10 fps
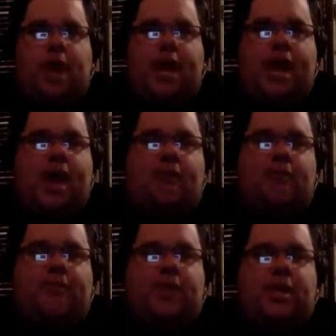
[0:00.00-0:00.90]
They
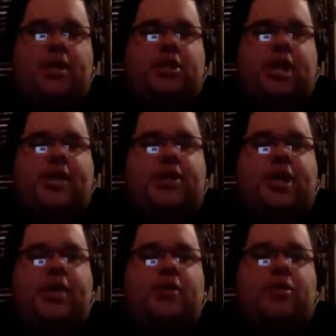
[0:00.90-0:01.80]
haven't finished. They're
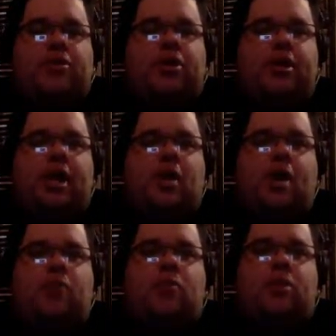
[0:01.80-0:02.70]
in the studio
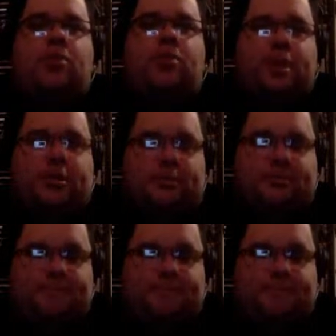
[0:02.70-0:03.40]
as we speak.